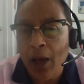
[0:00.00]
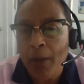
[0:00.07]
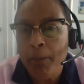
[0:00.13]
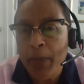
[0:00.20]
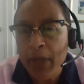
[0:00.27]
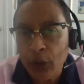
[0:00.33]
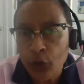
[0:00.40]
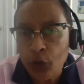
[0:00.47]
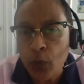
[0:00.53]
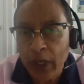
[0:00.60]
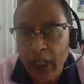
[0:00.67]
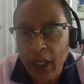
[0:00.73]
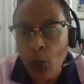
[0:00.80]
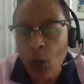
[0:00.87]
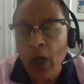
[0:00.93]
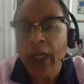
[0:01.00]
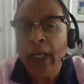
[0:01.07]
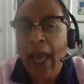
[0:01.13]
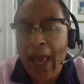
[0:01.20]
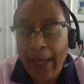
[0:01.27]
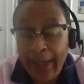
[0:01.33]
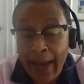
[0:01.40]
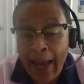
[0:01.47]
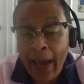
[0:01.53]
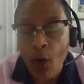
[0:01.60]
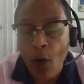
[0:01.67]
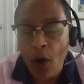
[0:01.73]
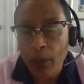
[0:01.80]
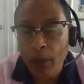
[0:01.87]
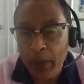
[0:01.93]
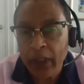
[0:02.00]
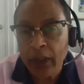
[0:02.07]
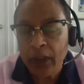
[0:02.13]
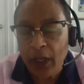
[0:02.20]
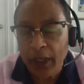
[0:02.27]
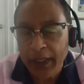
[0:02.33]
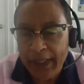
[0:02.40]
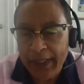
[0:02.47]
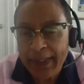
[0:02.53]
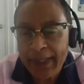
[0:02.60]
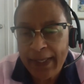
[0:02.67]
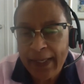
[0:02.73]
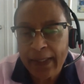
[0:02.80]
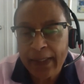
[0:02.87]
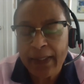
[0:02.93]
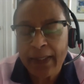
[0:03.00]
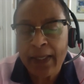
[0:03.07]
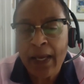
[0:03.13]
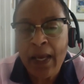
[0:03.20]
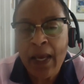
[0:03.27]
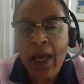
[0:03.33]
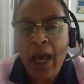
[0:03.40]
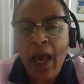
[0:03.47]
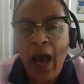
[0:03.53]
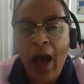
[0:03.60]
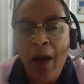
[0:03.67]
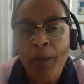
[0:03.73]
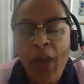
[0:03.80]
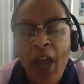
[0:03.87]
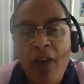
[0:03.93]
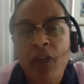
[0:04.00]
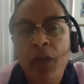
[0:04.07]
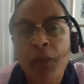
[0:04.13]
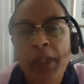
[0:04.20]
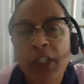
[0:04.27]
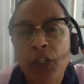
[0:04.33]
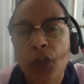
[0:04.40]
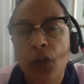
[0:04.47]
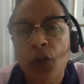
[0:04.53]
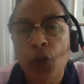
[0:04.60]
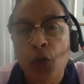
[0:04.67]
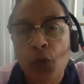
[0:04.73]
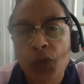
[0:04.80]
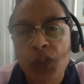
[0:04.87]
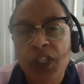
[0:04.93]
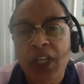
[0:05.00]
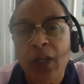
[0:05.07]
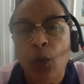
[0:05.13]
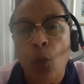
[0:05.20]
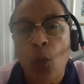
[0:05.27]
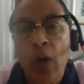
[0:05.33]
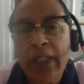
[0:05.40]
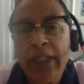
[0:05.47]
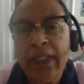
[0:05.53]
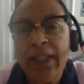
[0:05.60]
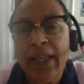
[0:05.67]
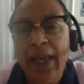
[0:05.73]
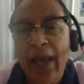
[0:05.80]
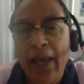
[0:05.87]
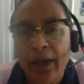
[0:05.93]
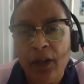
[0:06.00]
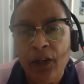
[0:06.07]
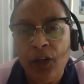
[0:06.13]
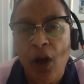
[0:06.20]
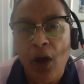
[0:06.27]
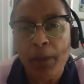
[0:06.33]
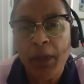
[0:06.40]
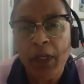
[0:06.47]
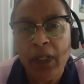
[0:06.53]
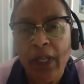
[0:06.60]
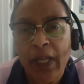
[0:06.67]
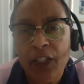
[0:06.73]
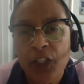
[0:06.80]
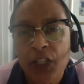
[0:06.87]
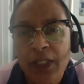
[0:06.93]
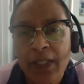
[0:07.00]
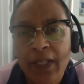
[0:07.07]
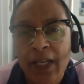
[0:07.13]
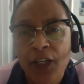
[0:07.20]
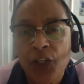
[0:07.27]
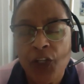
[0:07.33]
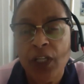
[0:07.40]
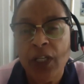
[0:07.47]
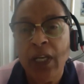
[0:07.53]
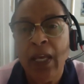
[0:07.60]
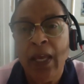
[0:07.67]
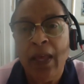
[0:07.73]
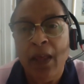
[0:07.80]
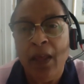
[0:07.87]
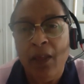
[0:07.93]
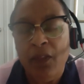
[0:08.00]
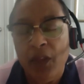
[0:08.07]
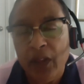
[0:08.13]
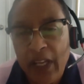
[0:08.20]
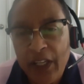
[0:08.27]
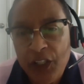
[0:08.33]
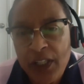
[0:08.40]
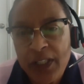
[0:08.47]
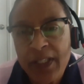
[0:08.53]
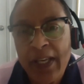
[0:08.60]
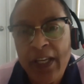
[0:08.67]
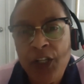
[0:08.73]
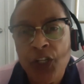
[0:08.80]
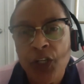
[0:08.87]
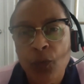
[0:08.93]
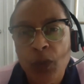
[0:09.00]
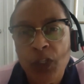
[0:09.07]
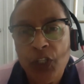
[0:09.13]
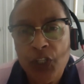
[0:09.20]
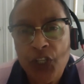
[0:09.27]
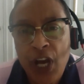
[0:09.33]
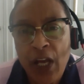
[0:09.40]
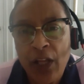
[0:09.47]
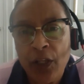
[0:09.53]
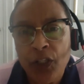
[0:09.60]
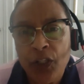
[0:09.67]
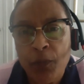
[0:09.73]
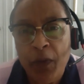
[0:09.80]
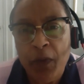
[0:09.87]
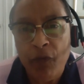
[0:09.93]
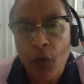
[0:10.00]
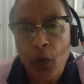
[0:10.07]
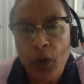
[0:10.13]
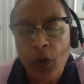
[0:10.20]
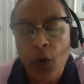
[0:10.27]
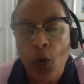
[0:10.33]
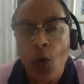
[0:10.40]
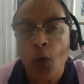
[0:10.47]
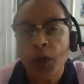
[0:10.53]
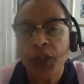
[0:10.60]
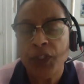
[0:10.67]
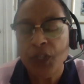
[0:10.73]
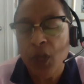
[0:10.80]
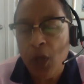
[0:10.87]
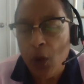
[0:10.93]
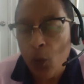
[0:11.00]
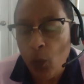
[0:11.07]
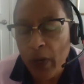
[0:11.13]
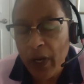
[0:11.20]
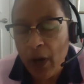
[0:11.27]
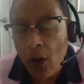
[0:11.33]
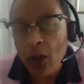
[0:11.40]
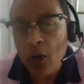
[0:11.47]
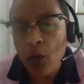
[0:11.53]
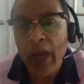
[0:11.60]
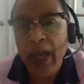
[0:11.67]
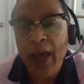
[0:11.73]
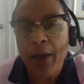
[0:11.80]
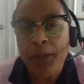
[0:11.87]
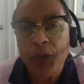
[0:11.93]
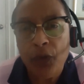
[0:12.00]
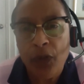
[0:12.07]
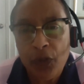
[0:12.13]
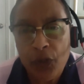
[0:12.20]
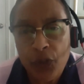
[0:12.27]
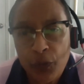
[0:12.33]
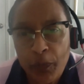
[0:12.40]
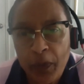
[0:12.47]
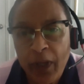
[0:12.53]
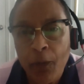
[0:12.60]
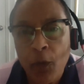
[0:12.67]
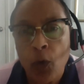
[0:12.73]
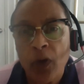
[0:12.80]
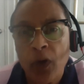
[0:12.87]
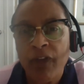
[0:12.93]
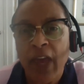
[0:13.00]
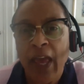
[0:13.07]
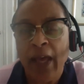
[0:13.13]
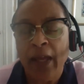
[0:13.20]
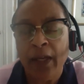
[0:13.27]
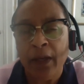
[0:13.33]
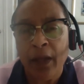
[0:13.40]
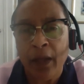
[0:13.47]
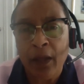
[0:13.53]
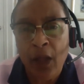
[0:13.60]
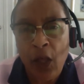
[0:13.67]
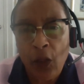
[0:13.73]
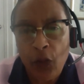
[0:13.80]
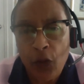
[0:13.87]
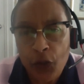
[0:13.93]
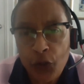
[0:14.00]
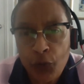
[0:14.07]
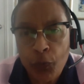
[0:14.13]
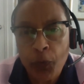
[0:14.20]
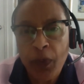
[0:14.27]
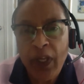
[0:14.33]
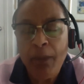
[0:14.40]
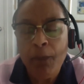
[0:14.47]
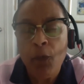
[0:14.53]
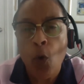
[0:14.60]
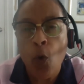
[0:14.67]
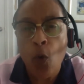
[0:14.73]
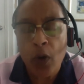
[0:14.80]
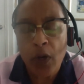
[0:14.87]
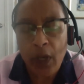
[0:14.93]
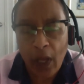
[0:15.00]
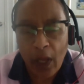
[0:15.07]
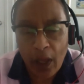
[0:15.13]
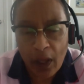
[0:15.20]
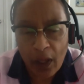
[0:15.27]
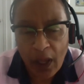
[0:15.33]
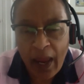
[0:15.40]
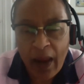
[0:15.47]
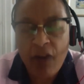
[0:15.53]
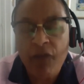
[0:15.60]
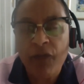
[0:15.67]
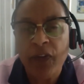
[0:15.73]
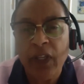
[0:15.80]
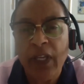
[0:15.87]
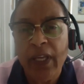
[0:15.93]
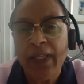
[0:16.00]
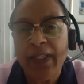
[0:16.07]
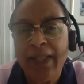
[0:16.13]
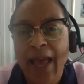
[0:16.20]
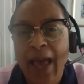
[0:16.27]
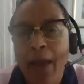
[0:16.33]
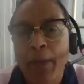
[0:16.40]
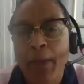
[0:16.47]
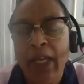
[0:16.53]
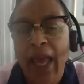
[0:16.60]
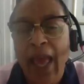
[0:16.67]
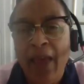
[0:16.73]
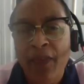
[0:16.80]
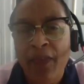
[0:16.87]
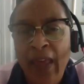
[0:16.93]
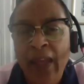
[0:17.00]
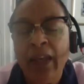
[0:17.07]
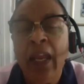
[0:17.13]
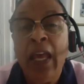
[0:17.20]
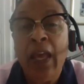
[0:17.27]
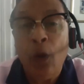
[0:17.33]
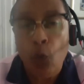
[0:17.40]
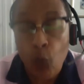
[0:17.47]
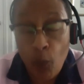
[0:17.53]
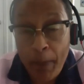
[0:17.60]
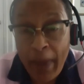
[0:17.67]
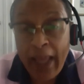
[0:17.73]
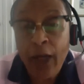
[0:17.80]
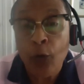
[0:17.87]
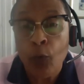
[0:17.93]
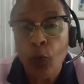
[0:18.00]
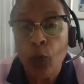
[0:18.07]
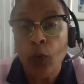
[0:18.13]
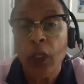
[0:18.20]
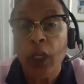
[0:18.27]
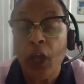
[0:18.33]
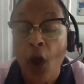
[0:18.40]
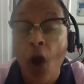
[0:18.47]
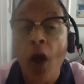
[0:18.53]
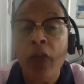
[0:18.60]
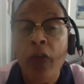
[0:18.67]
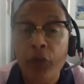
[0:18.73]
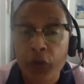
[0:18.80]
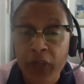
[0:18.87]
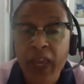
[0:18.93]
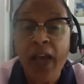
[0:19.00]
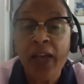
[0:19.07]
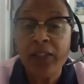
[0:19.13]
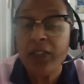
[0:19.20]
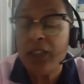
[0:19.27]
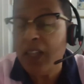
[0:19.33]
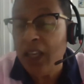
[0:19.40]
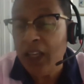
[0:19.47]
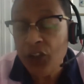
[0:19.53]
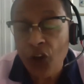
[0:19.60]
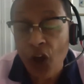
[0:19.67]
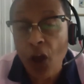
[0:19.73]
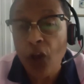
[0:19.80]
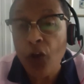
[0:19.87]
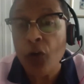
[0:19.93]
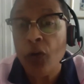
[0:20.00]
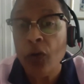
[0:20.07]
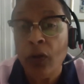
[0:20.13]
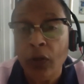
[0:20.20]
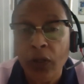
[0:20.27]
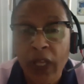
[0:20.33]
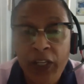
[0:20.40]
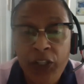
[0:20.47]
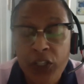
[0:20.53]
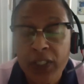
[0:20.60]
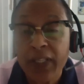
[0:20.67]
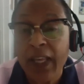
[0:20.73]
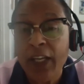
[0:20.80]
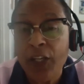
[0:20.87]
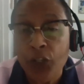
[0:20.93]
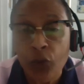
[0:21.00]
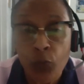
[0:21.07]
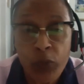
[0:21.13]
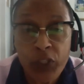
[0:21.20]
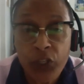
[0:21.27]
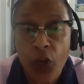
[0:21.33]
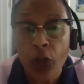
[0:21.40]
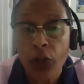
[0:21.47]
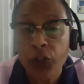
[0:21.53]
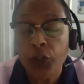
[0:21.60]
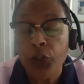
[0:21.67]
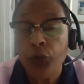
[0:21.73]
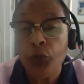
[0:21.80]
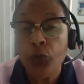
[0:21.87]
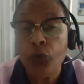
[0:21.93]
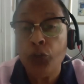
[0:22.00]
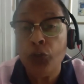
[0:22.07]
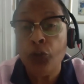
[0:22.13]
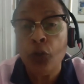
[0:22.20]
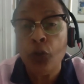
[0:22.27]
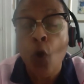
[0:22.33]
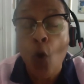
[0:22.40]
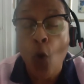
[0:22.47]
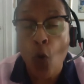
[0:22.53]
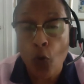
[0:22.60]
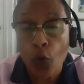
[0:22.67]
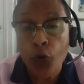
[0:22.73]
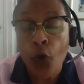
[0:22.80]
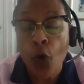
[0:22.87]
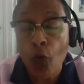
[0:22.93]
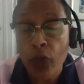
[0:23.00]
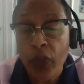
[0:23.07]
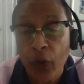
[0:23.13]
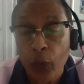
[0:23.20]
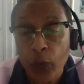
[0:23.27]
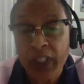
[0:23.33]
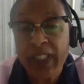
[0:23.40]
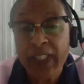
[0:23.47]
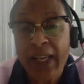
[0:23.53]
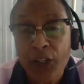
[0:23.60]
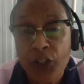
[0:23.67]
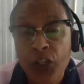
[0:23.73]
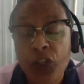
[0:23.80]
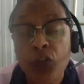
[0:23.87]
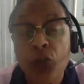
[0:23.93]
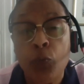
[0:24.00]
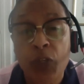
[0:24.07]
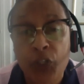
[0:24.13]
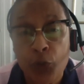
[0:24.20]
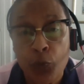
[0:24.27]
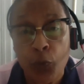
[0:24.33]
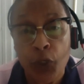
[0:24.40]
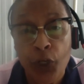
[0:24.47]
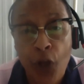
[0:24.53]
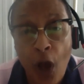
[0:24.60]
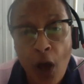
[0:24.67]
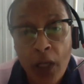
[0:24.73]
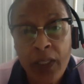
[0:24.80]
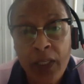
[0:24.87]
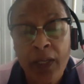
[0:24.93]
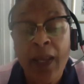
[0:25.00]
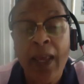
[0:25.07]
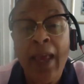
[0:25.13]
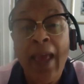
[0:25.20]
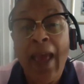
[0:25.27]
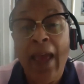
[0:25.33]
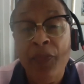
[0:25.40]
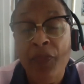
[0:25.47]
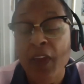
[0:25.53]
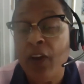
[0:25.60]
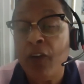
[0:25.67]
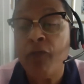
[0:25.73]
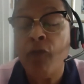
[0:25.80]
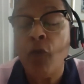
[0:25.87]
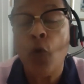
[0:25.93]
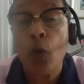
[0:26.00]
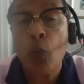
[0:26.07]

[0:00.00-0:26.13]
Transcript: Bill 21, and now on Bill 96, governments used it once they had adopted legislation. The legislation was challenged before the courts, went all the way up to the Supreme Court of Canada. The Supreme Court carefully examined and then made a ruling. Either yes, the entire legislation was constitutional, or no, there were sections which were not, and therefore